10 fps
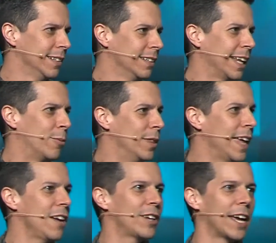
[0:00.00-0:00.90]
Like when
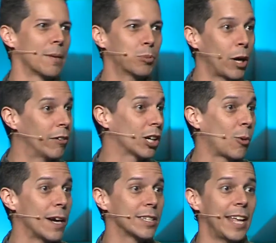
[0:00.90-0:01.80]
they've got a prayer
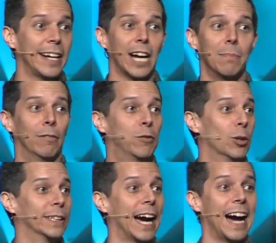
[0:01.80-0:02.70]
request, they come
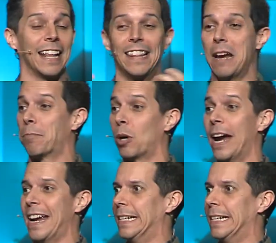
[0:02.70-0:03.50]
before God and they pray,